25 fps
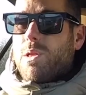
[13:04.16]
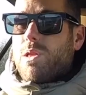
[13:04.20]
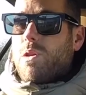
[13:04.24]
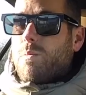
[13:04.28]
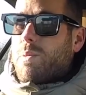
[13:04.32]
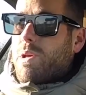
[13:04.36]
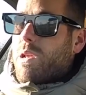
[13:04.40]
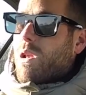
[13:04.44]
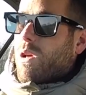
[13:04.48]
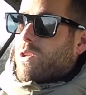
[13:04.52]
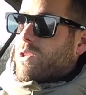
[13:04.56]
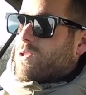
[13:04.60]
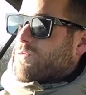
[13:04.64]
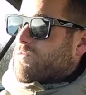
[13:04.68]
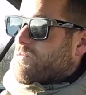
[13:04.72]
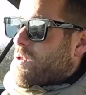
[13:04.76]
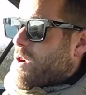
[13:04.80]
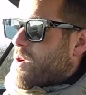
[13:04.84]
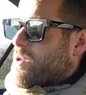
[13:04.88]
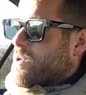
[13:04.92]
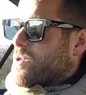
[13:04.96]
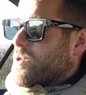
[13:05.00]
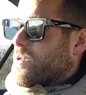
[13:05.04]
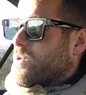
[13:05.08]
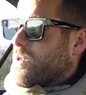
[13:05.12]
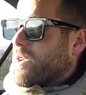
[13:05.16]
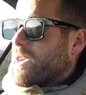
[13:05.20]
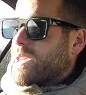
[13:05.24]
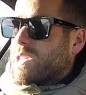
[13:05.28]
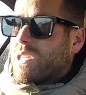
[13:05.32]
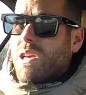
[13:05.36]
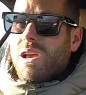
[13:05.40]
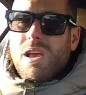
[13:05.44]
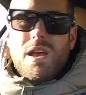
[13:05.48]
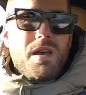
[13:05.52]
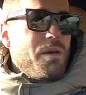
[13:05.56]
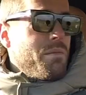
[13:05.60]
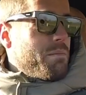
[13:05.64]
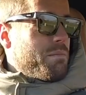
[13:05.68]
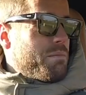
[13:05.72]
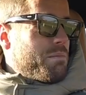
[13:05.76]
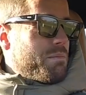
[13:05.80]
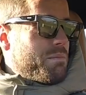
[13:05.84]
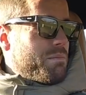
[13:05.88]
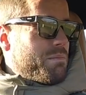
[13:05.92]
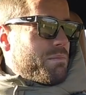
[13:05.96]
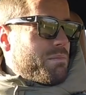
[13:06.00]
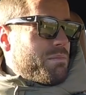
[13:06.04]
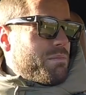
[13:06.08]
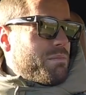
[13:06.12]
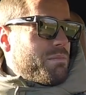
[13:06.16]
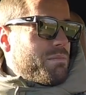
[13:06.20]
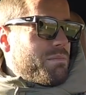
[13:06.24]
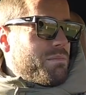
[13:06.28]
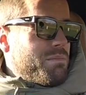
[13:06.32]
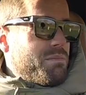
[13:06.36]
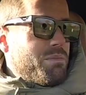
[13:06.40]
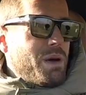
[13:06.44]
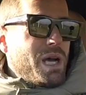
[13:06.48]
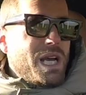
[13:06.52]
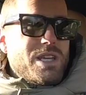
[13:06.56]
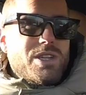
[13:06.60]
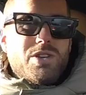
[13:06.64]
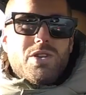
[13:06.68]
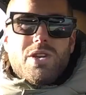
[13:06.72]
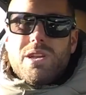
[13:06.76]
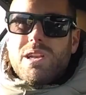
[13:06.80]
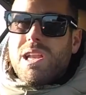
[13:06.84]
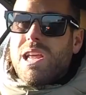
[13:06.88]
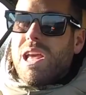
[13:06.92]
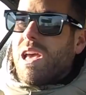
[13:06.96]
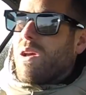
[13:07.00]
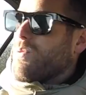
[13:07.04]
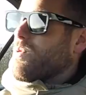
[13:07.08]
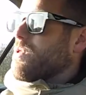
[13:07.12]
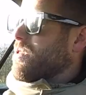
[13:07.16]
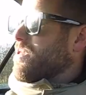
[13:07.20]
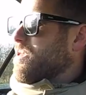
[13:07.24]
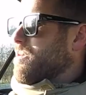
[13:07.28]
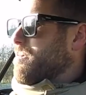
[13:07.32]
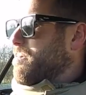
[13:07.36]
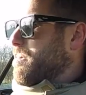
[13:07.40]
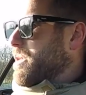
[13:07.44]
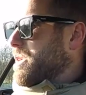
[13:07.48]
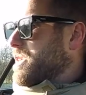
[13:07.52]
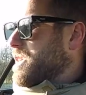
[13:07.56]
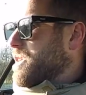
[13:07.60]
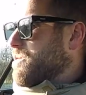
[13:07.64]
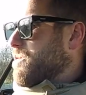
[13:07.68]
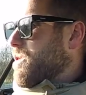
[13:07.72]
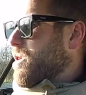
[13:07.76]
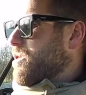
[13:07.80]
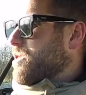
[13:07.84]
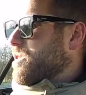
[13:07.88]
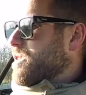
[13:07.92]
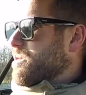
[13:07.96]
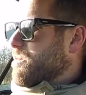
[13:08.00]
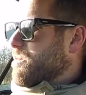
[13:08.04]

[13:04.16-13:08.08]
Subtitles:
there'd be loads of road noise, but as you can hear, we're on a busy road at the